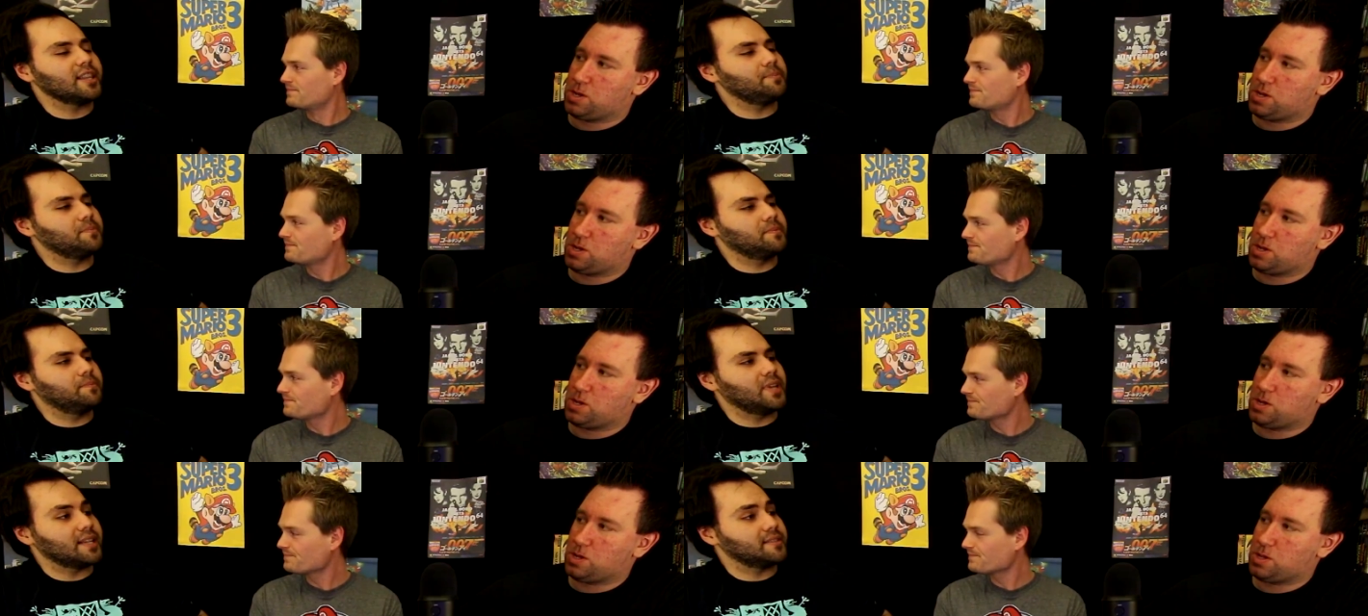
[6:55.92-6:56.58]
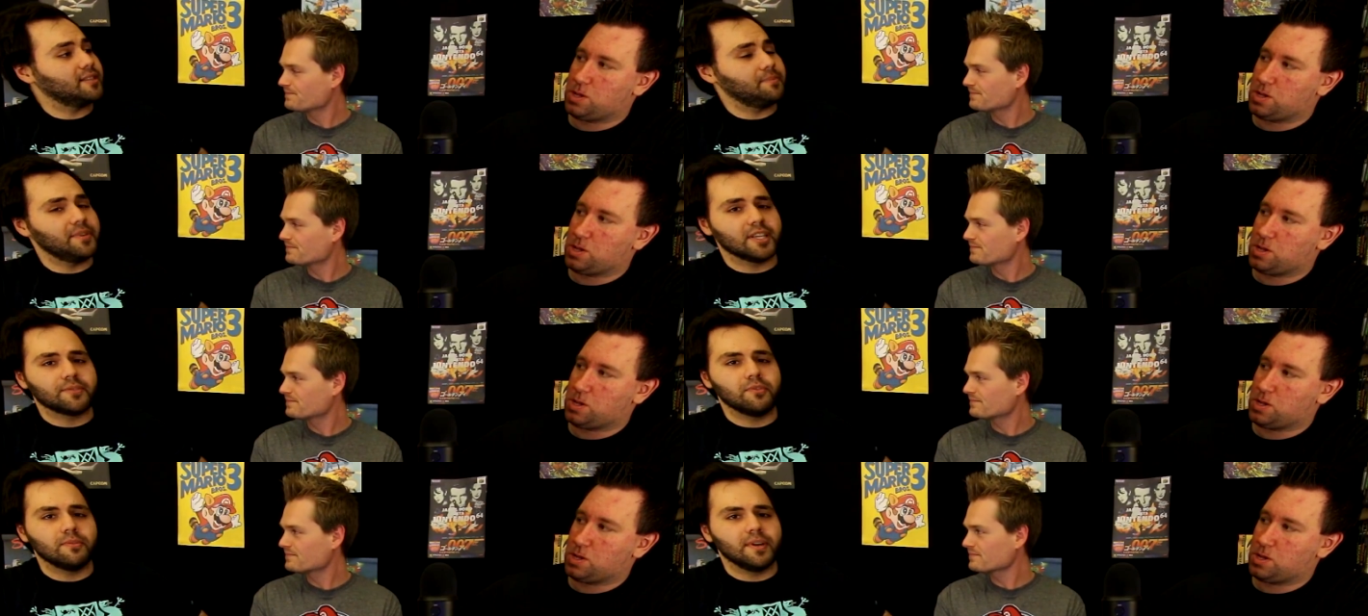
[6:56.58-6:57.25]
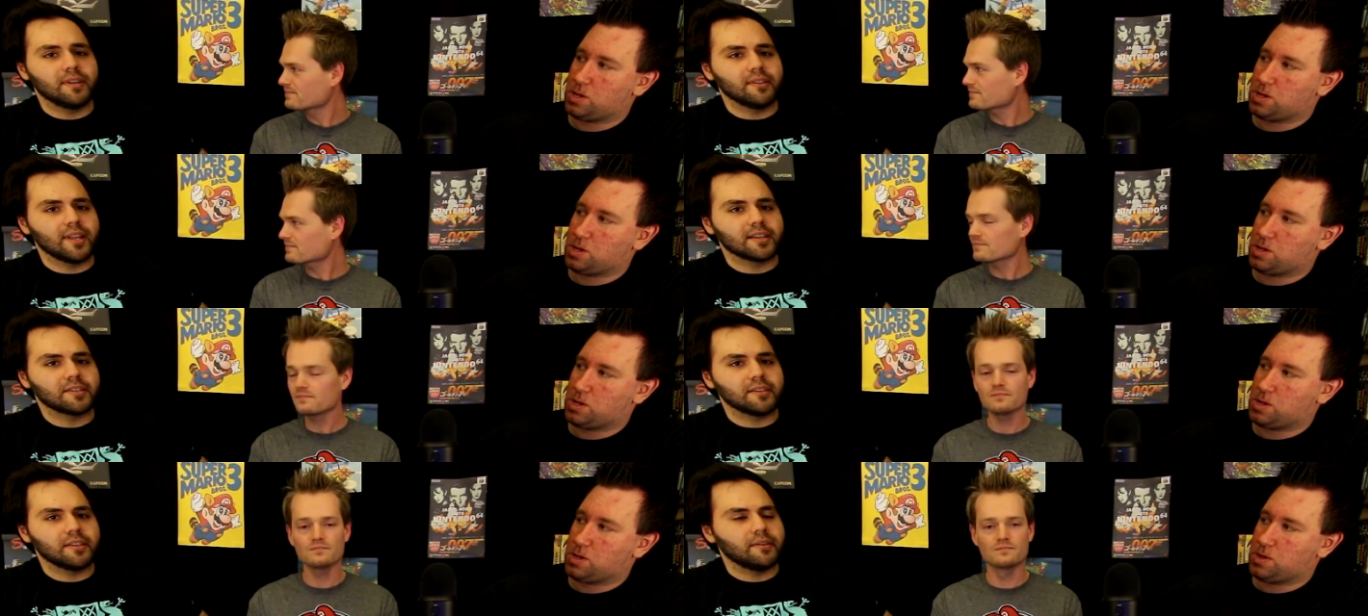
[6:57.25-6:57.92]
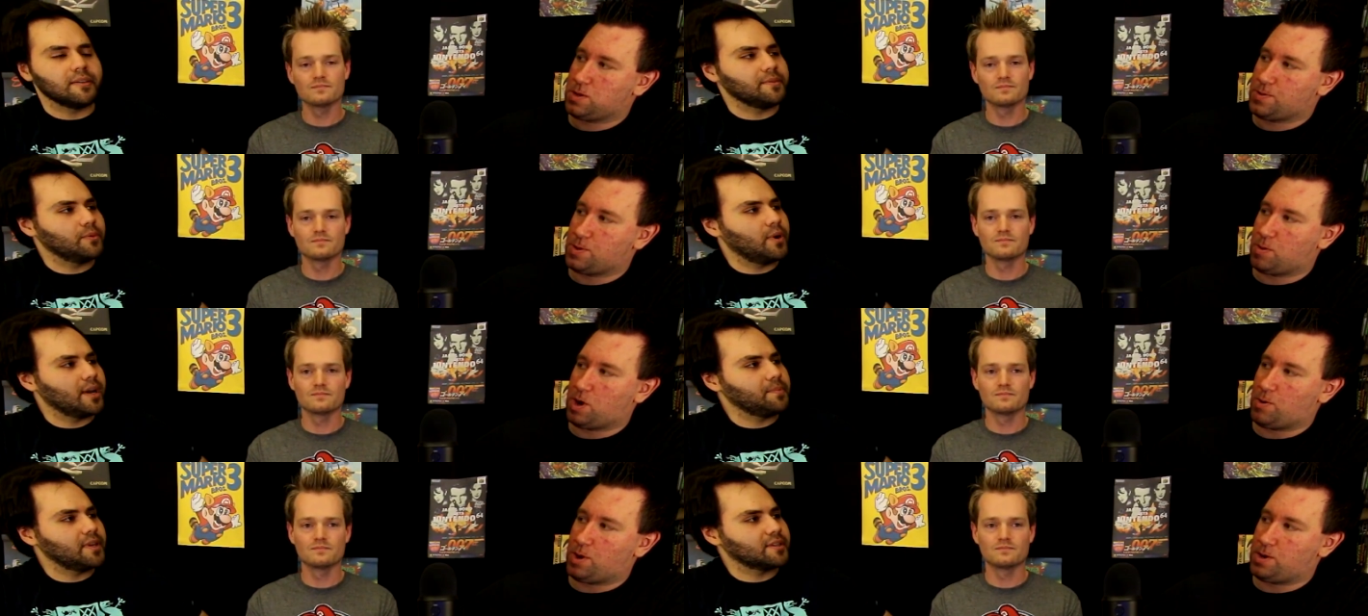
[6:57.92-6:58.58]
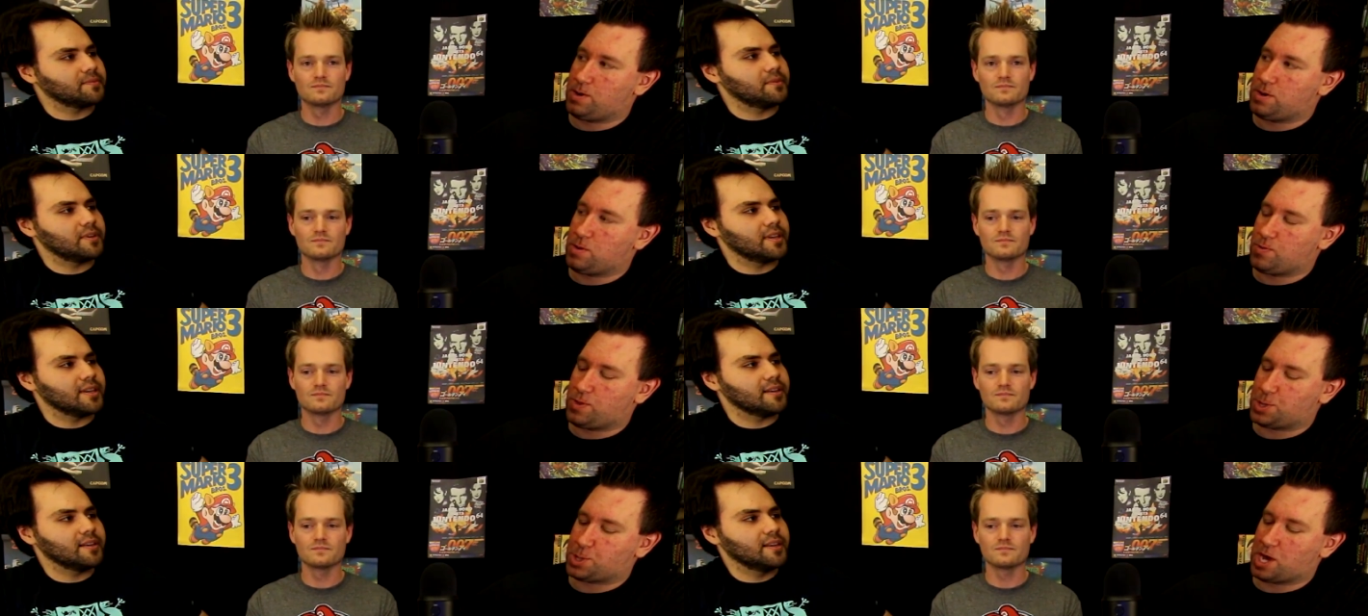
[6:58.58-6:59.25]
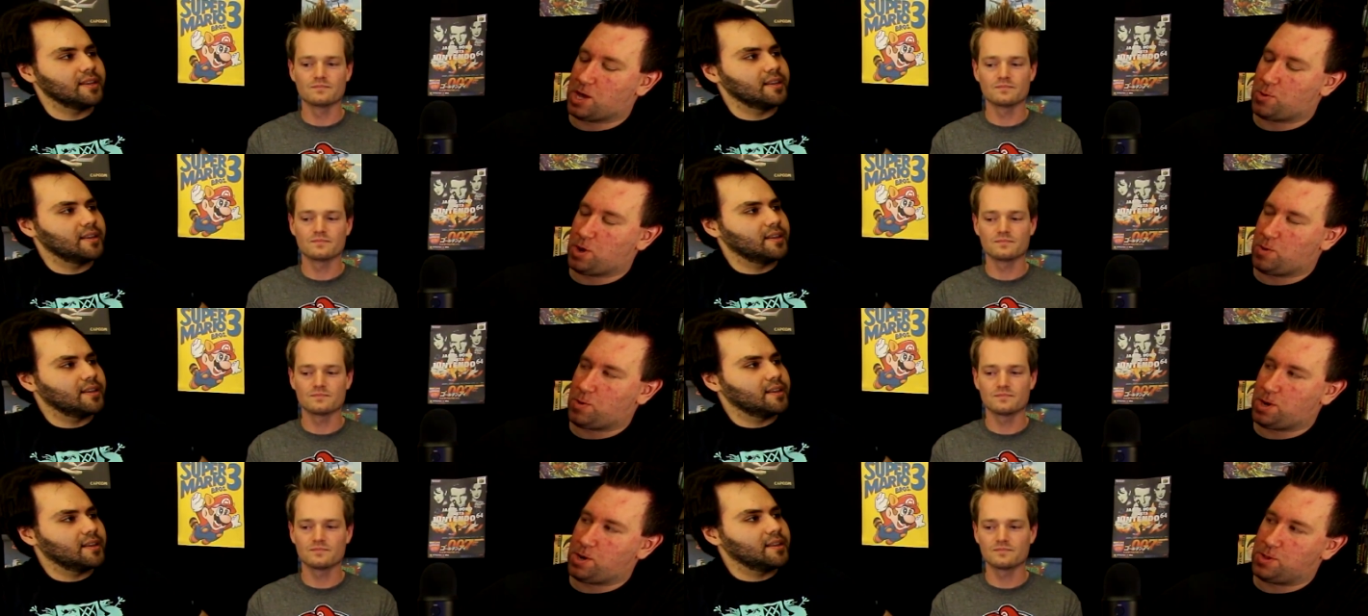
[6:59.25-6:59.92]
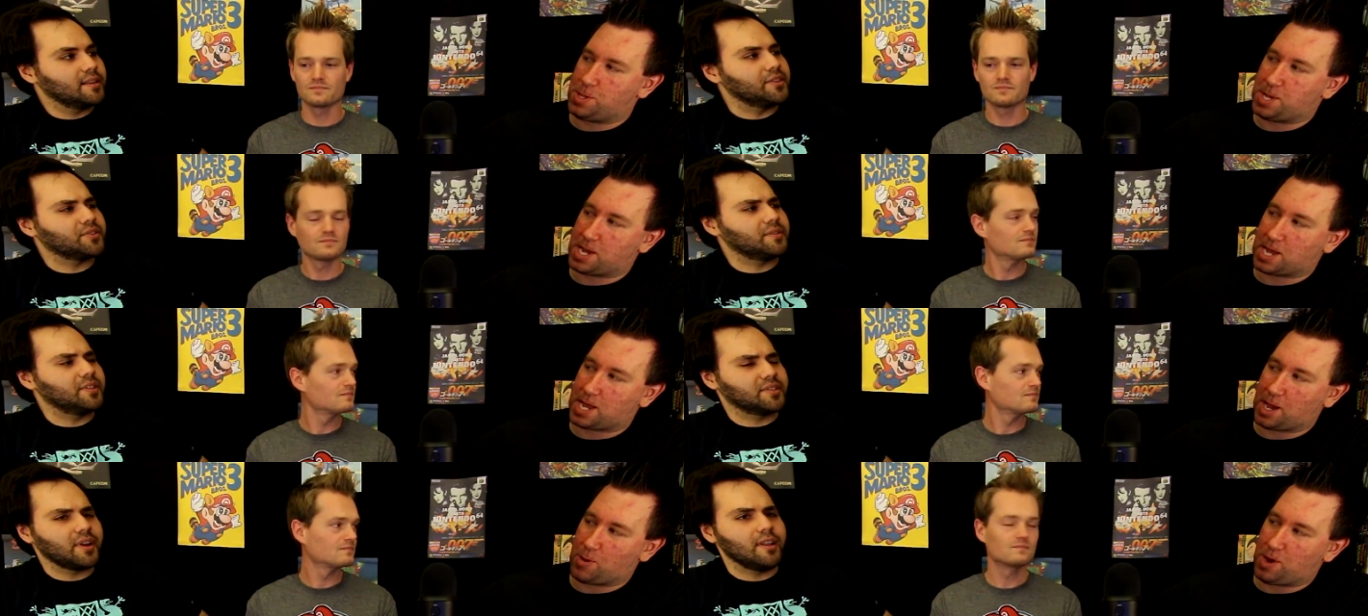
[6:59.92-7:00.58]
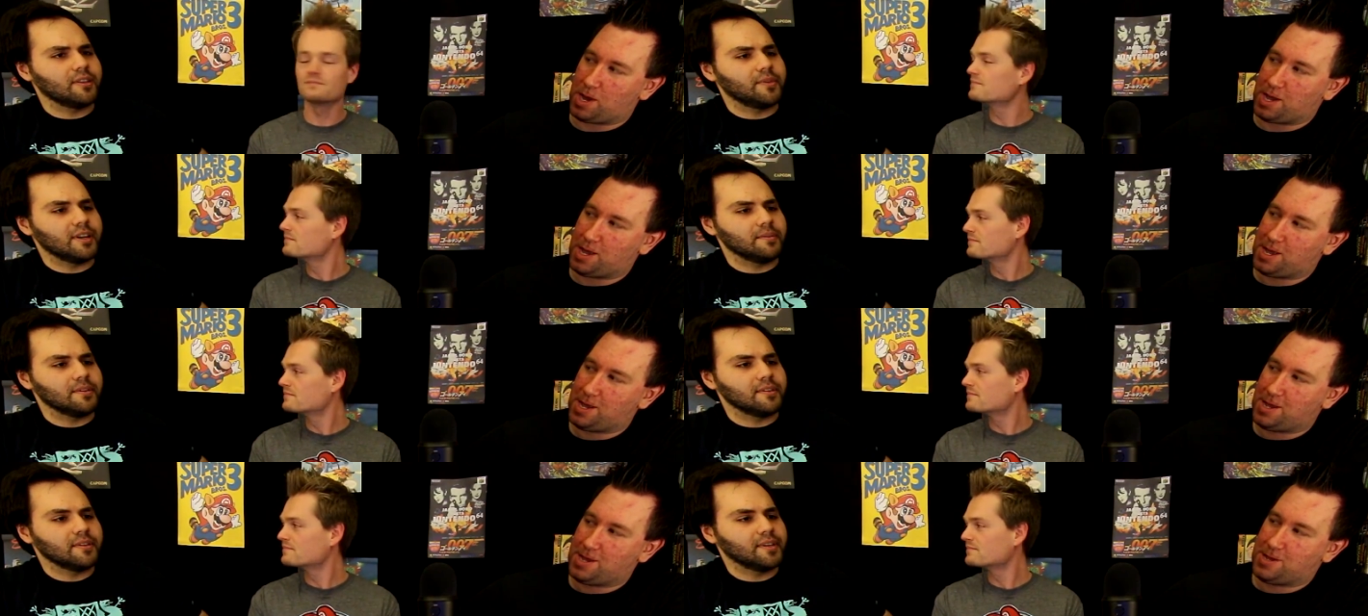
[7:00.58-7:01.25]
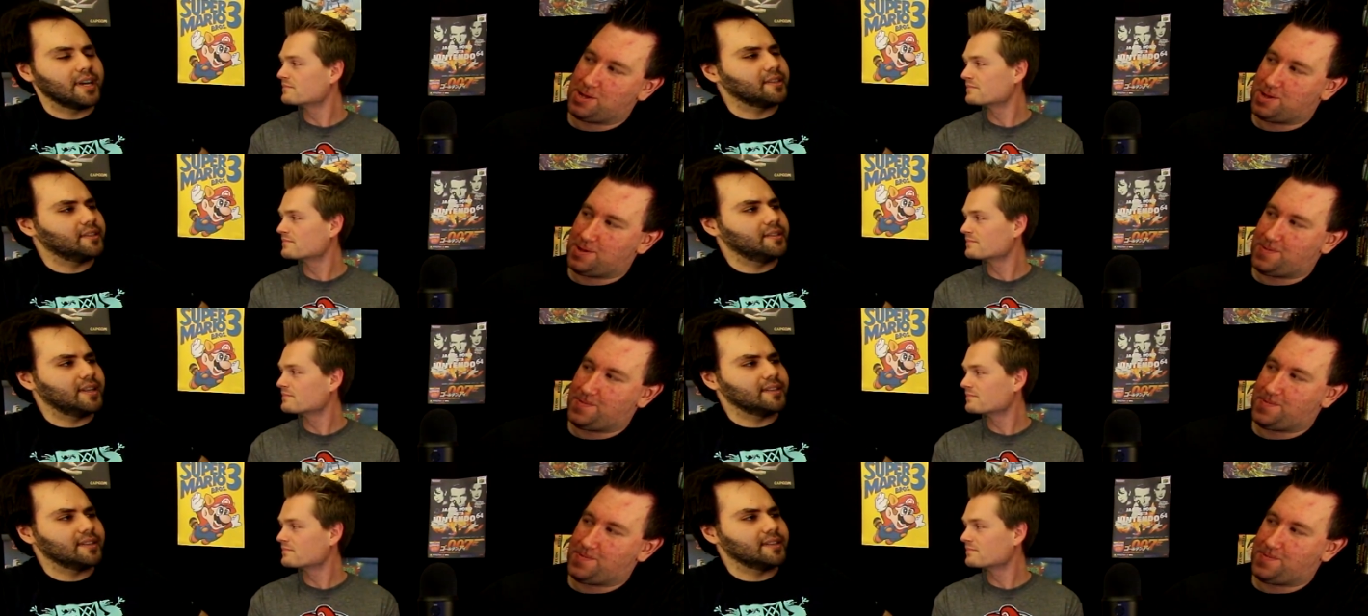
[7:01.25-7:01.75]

Speaker 1: I got the Destiny PS4 bundle, actually, the
Speaker 2: white PS4. One? Yeah, the solid white one or the
Speaker 1: Taken King? The solid white one, not the